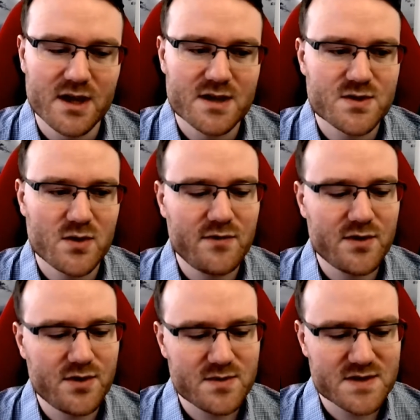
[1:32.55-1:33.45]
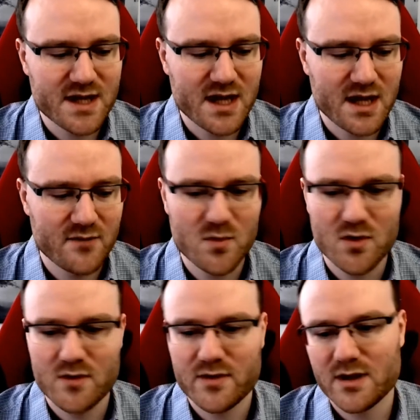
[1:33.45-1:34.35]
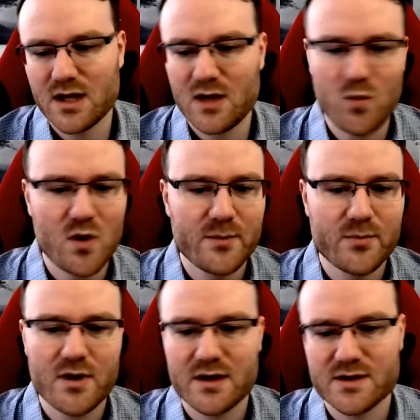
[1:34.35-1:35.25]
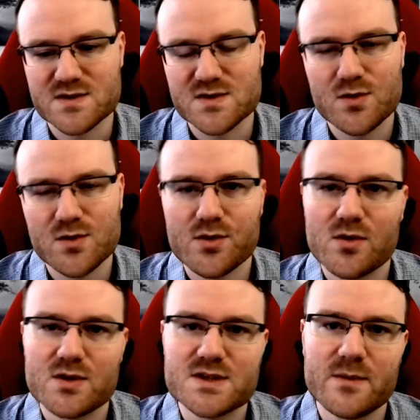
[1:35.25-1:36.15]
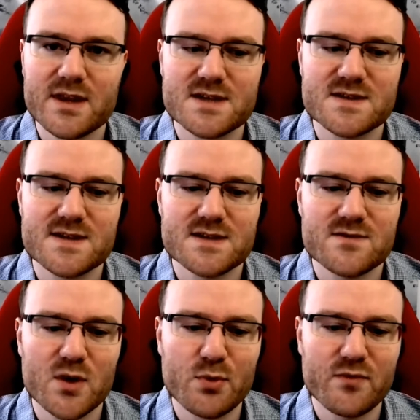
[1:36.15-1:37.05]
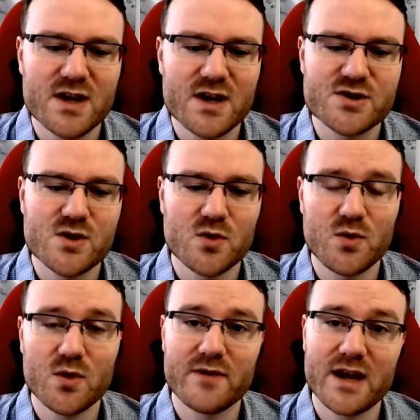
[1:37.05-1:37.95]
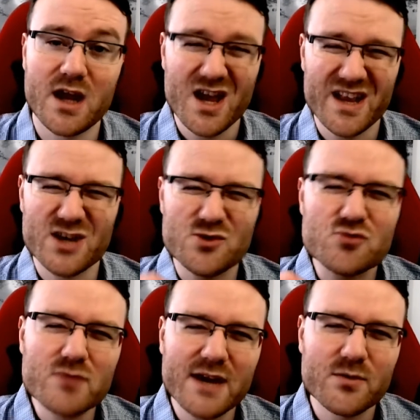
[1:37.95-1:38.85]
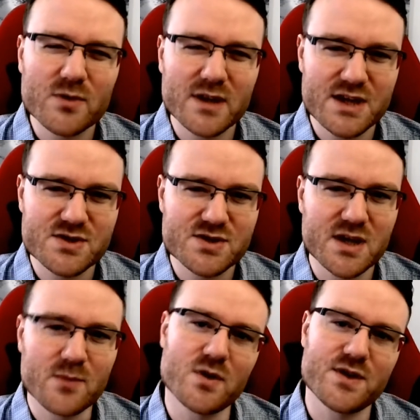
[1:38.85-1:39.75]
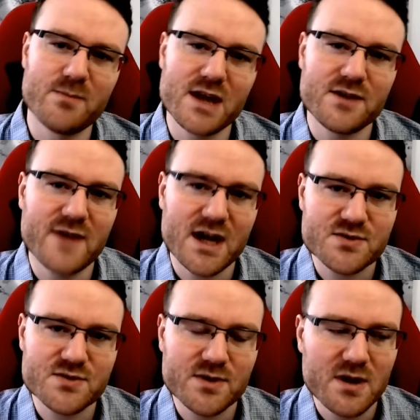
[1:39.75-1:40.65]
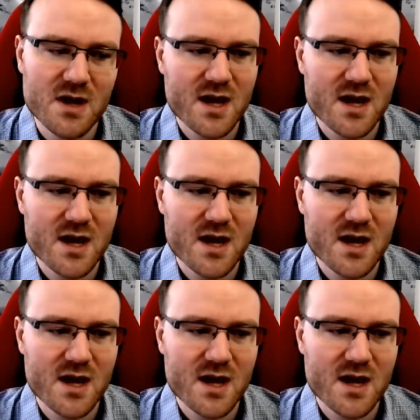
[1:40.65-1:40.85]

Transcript: So if you're using kind of more of a one product store, or something that's very professional, who you have a direct relationship with the manufacturer,